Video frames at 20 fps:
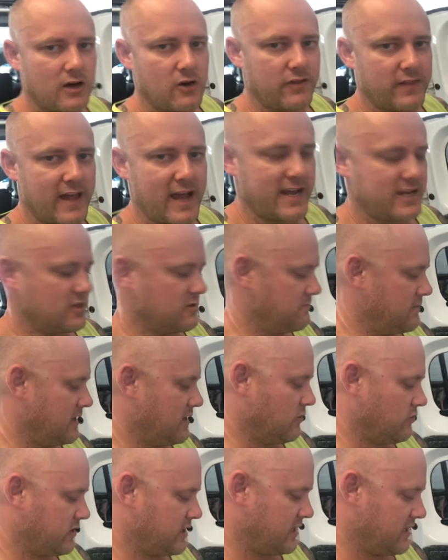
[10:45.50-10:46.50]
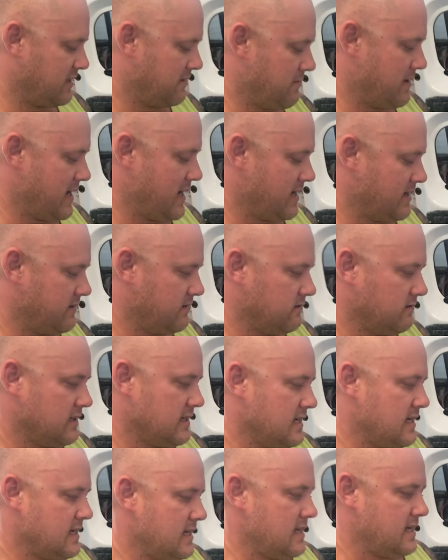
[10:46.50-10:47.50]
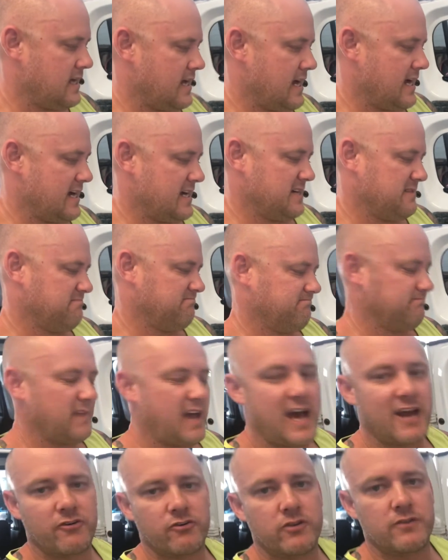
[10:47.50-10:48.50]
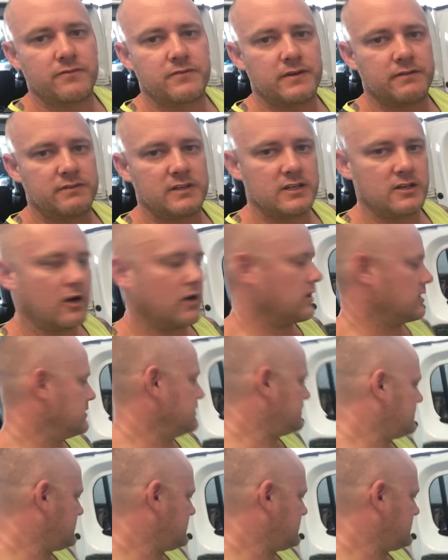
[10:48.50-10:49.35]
that, you'd be looking at about $150.